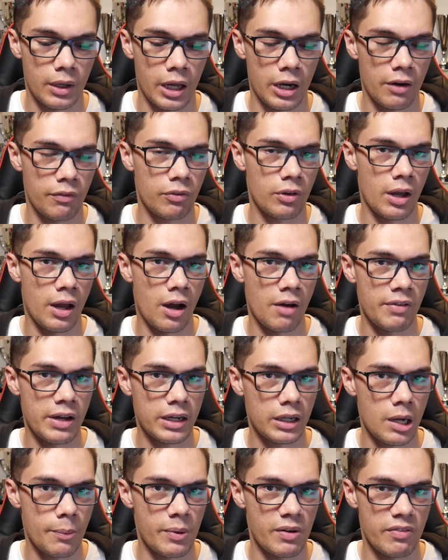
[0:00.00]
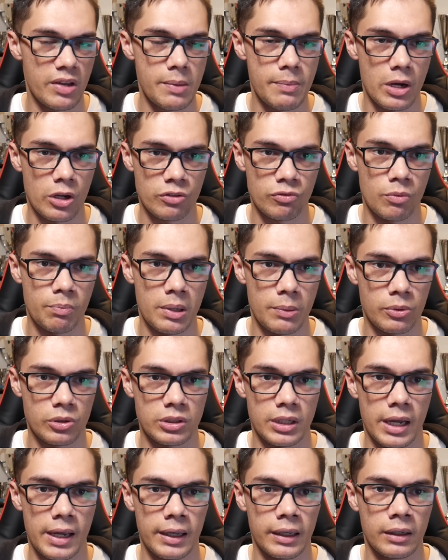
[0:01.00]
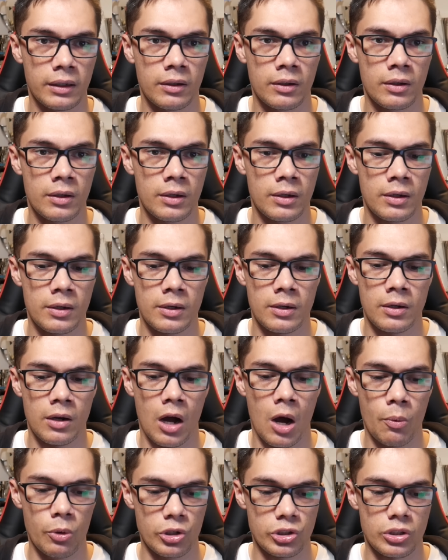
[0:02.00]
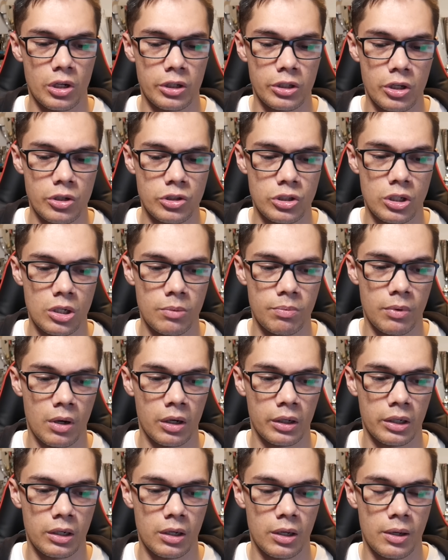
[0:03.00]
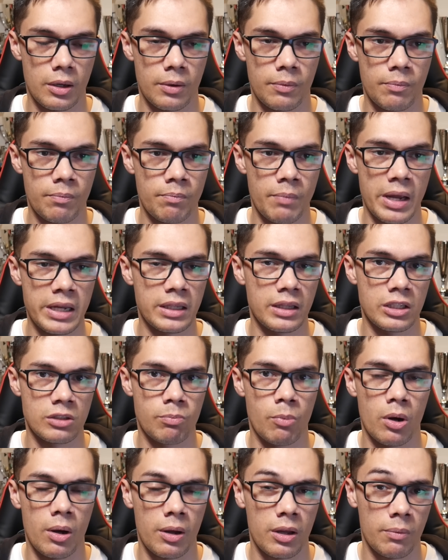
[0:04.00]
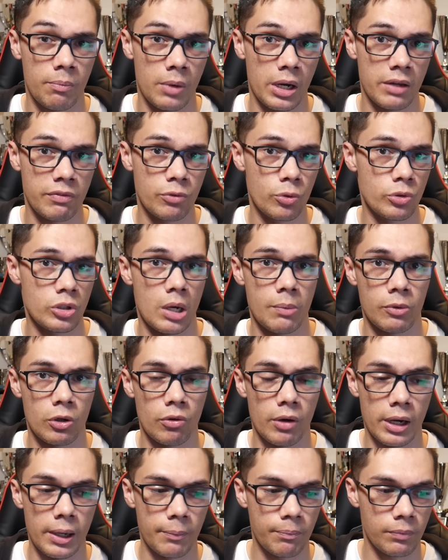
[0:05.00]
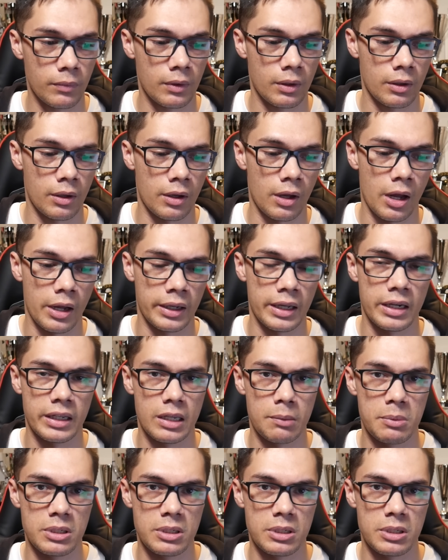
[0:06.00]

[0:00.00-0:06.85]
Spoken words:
And I've had a couple of emails from people saying, I want to start YouTube. I'm going to make this my full-time career. Can you give